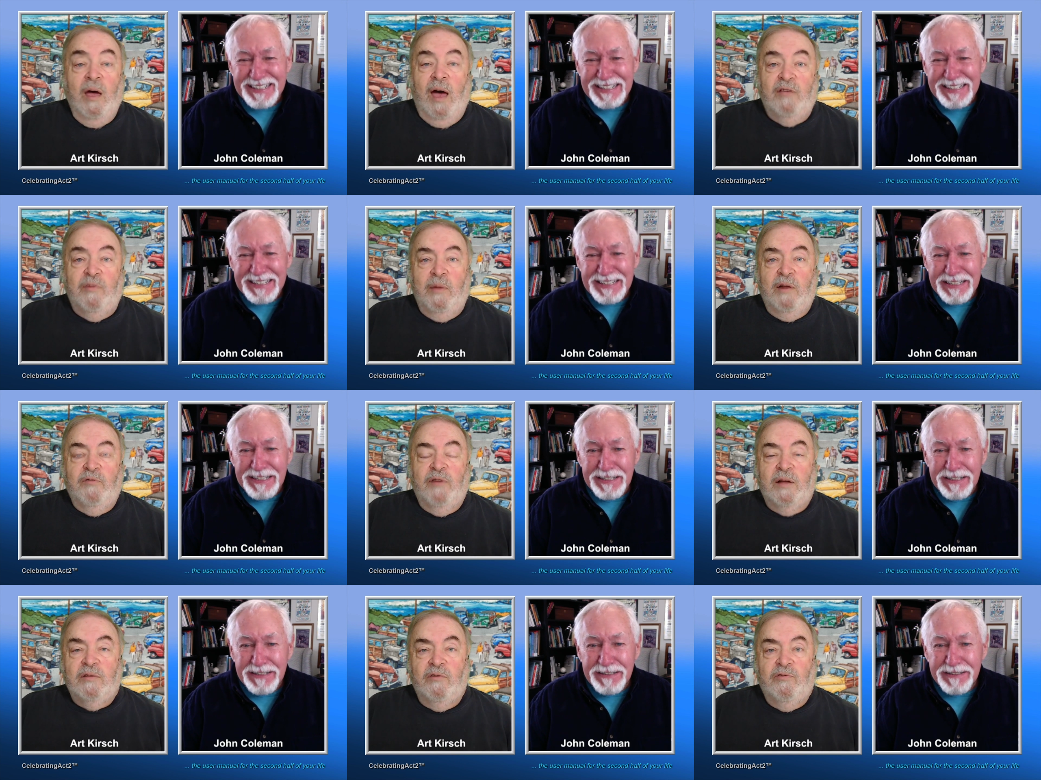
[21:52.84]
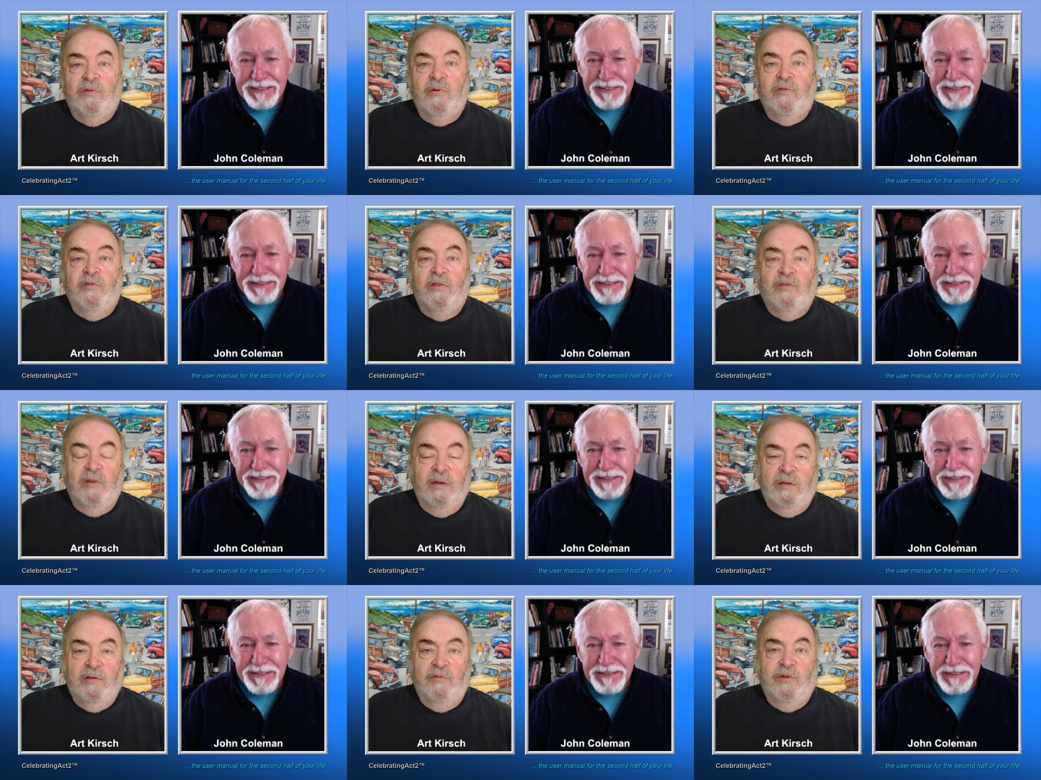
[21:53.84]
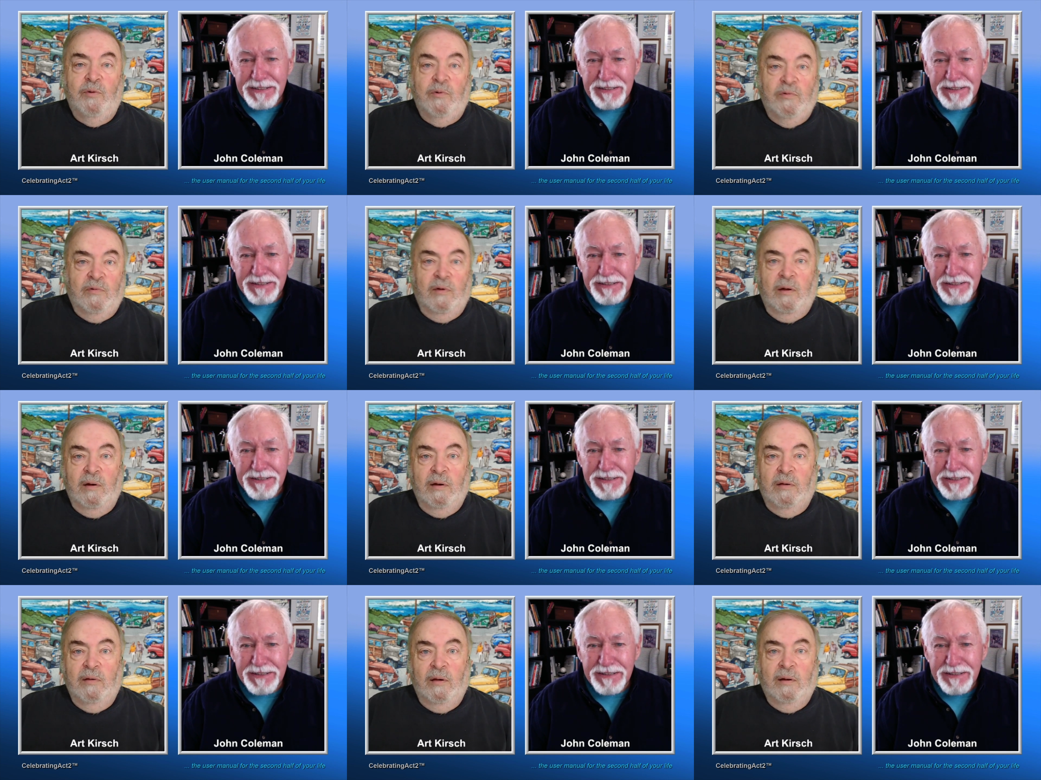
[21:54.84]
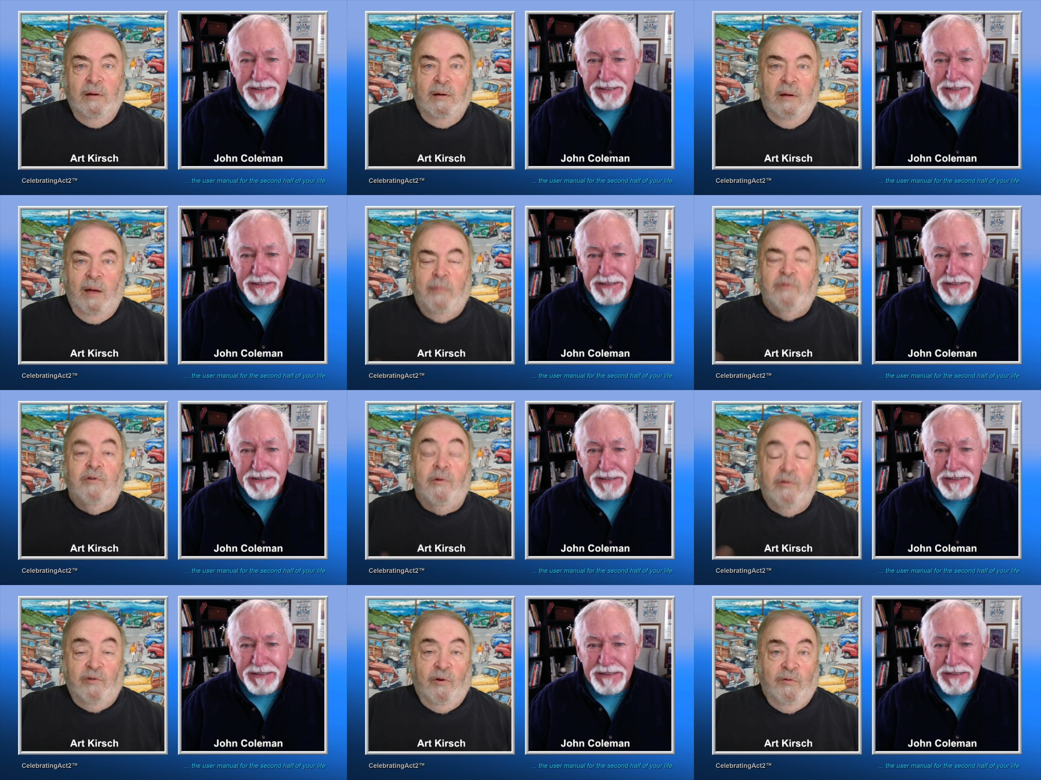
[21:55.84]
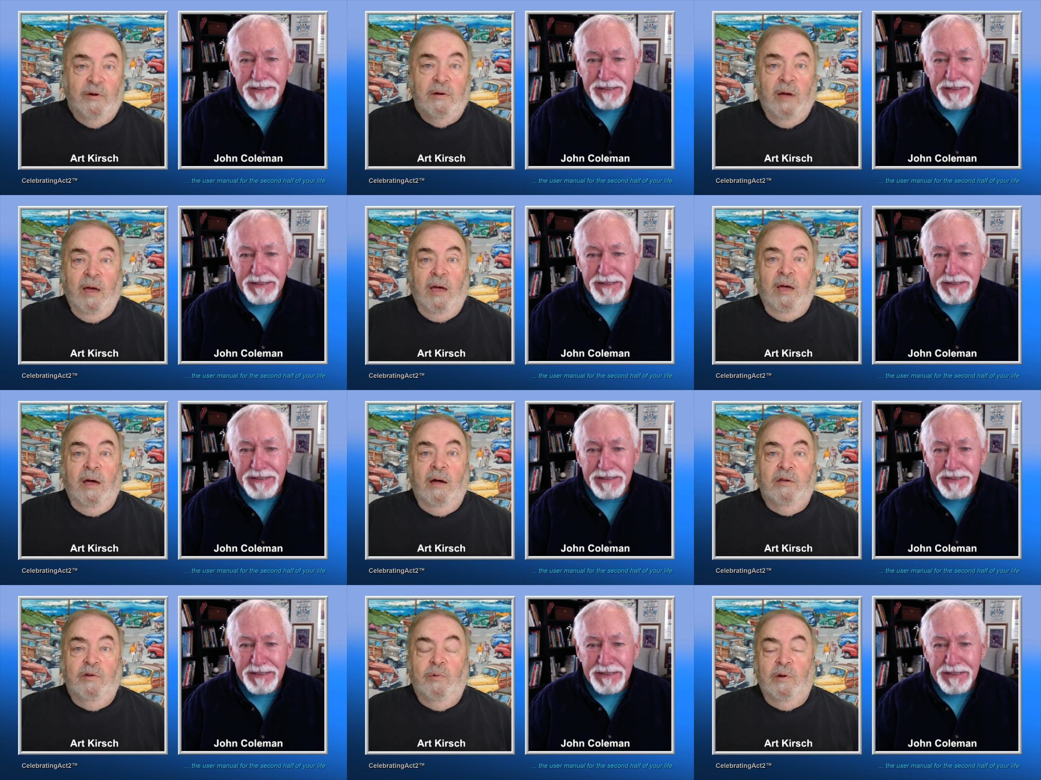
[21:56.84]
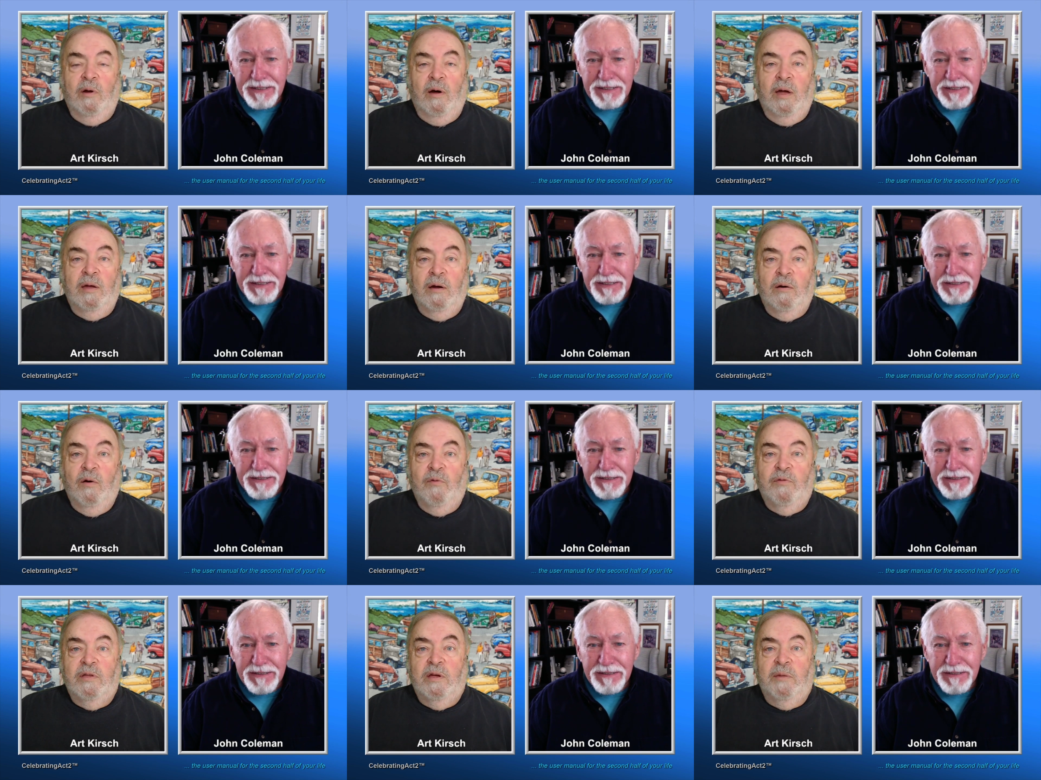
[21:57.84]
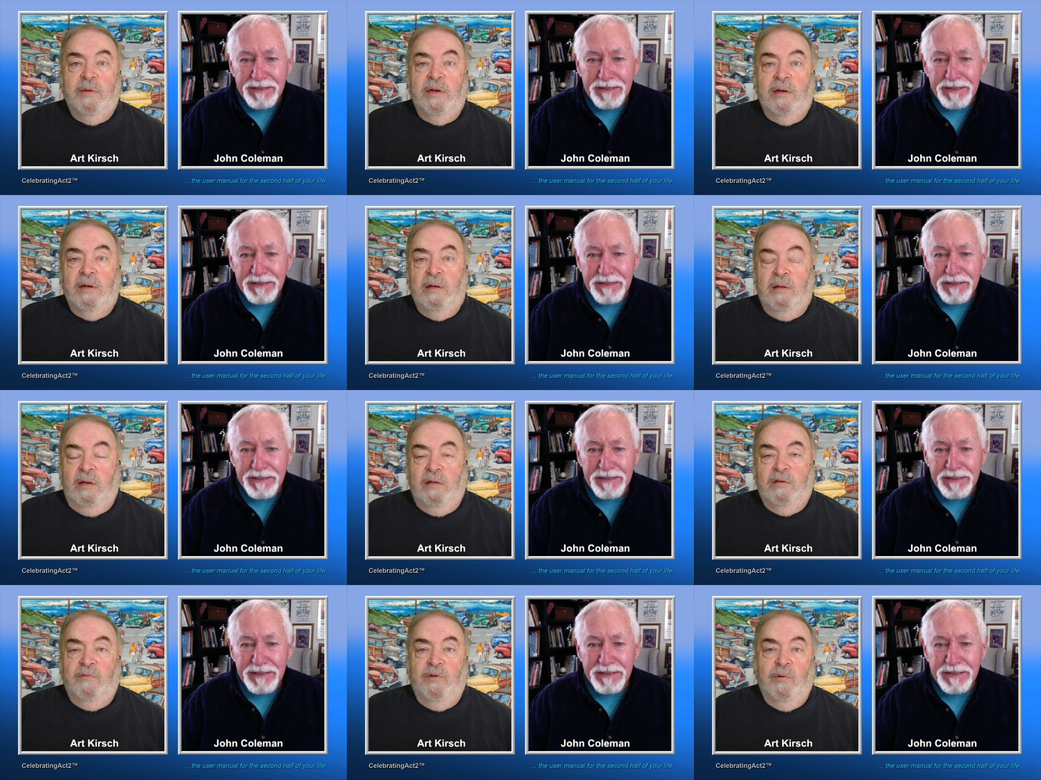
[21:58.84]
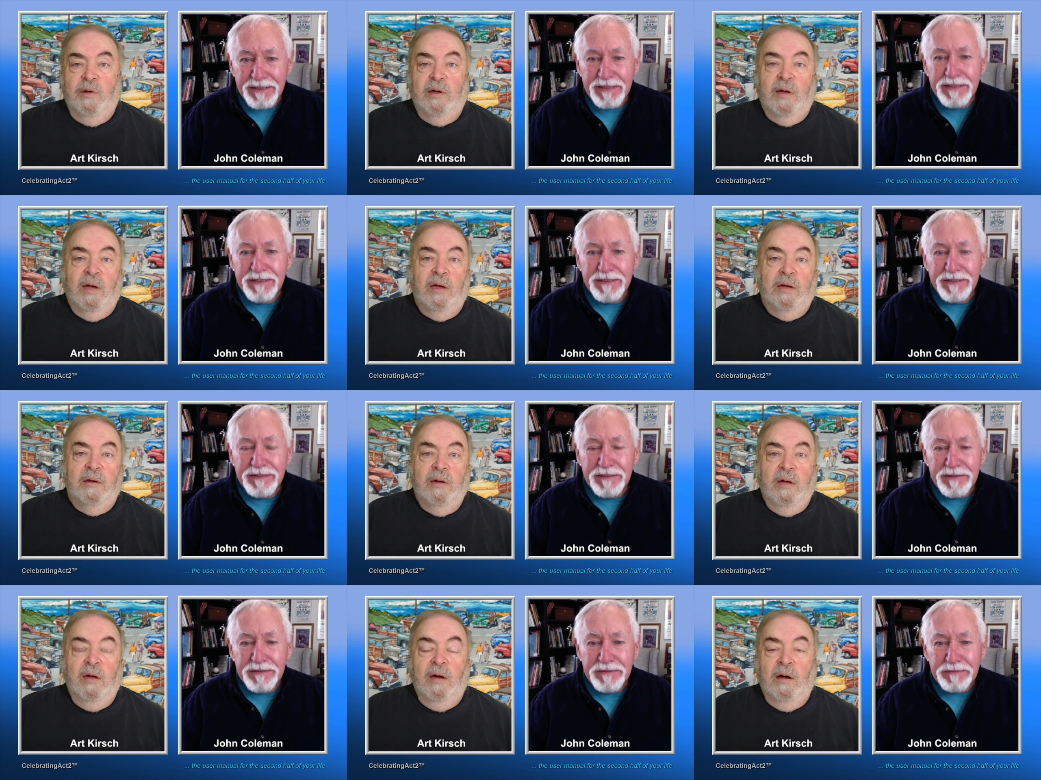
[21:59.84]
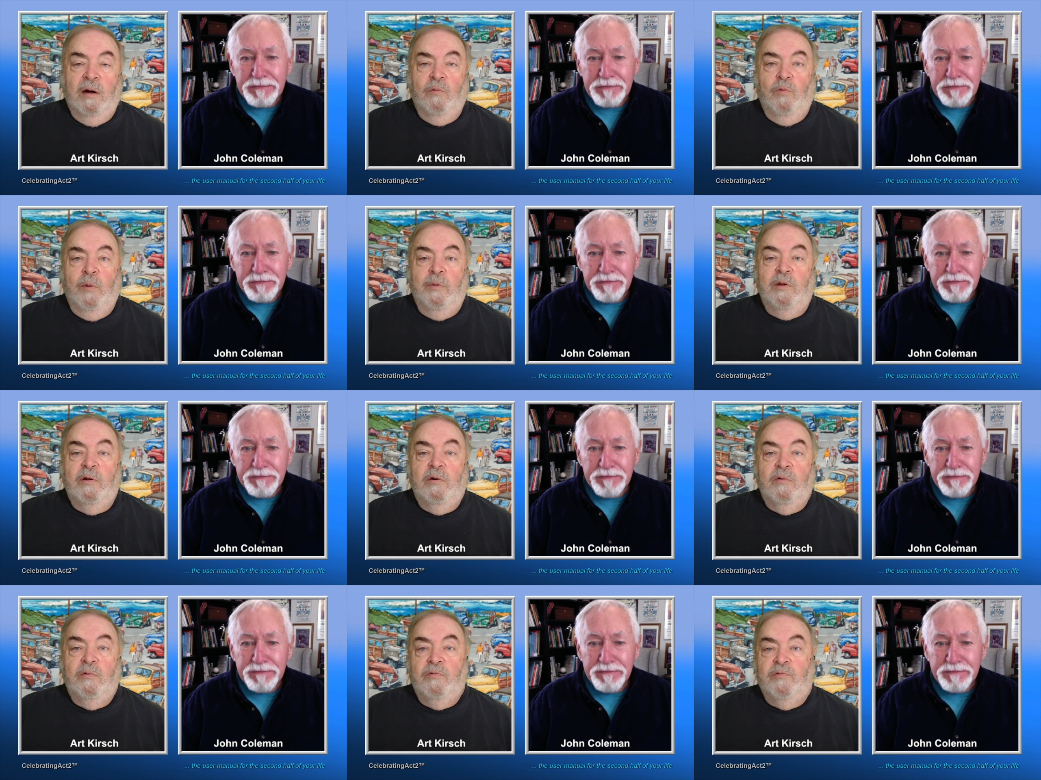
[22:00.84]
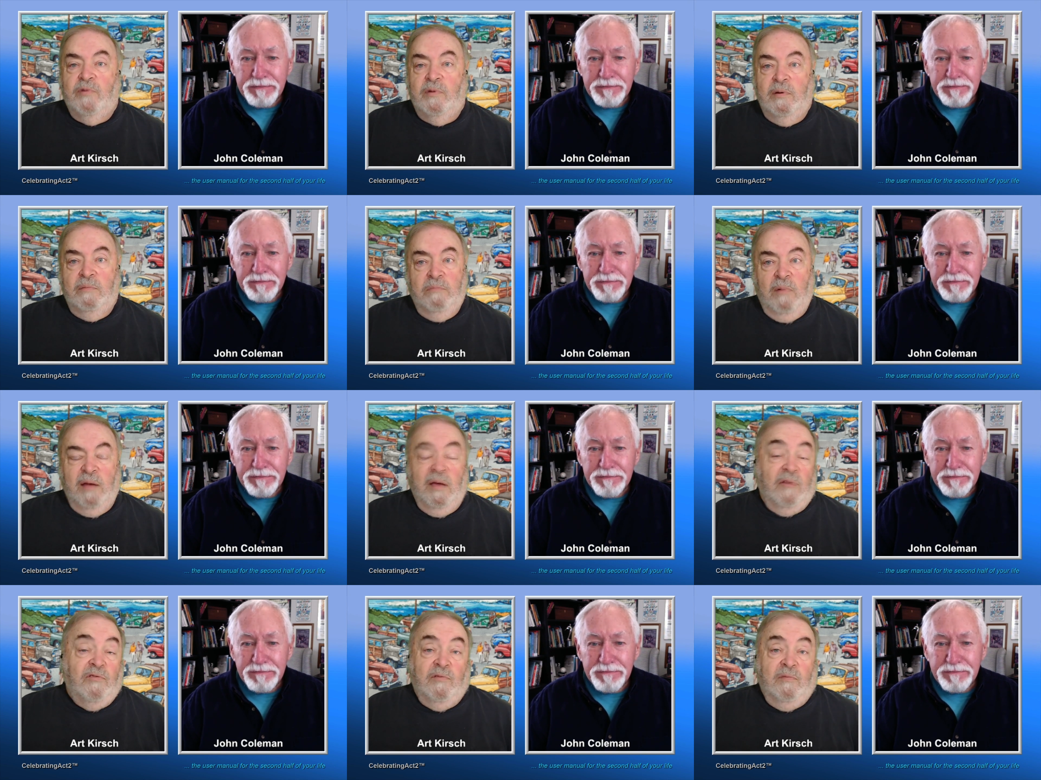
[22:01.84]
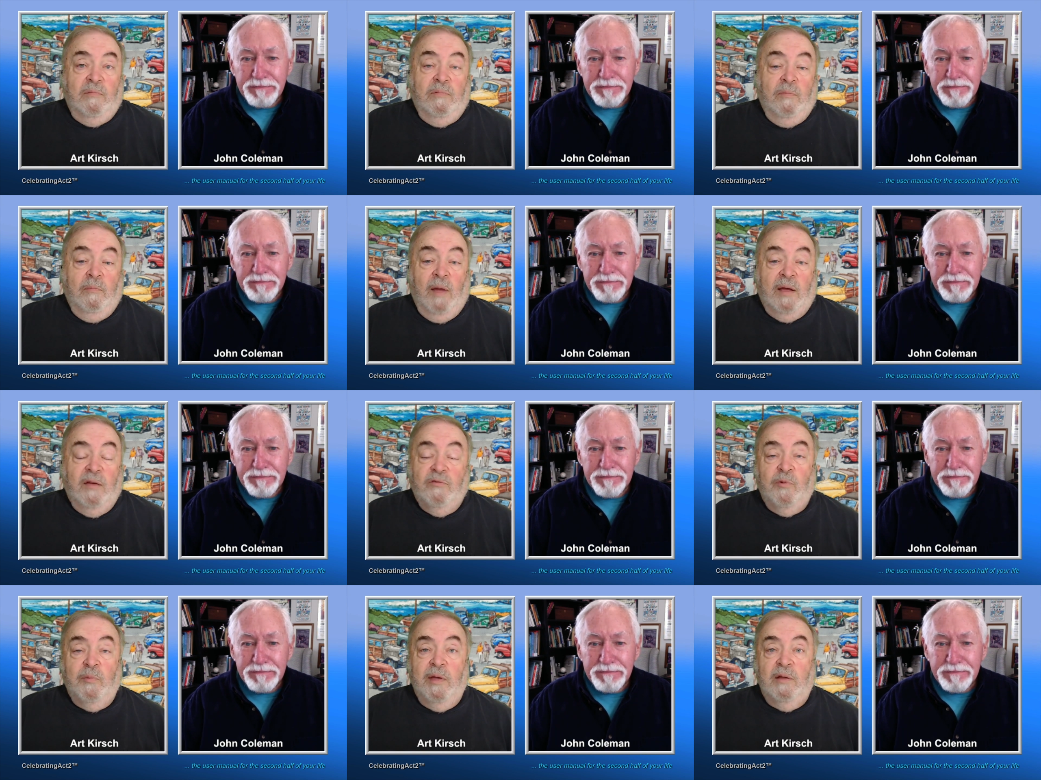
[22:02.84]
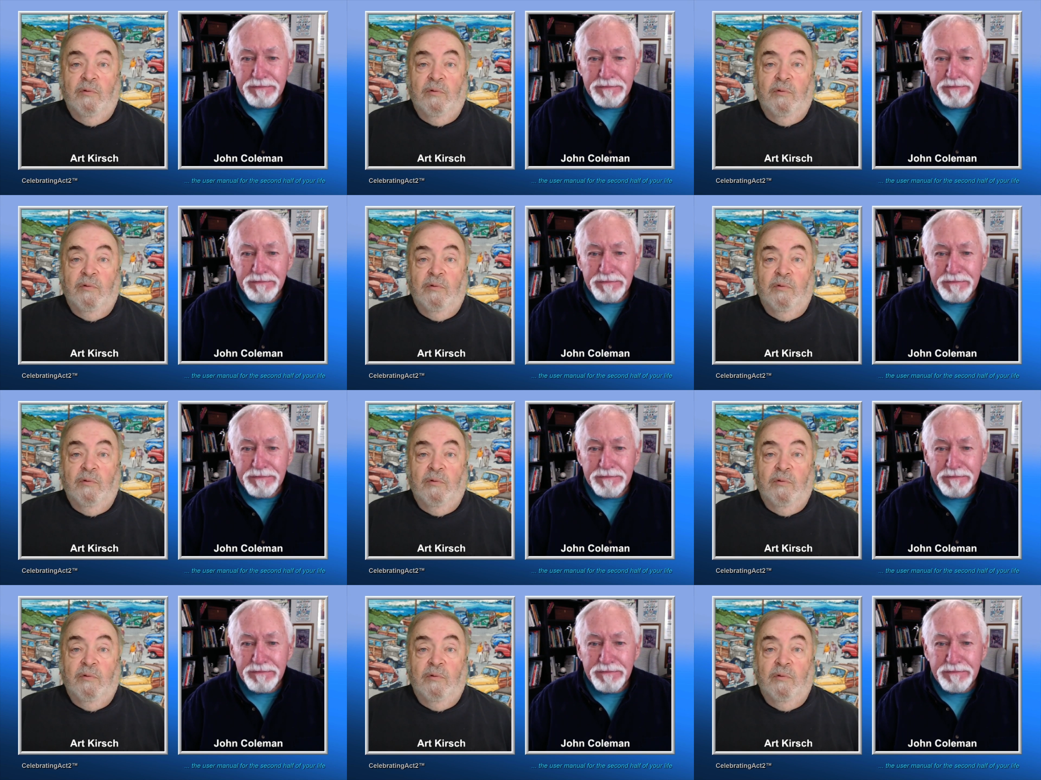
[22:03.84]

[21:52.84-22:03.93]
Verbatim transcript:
Speaker 1: As a matter of fact, as soon as this interview is, uh, episode is over, uh, you and I are hopefully going to be in- interviewing a, a, woman who's uh, I guess my guess would be in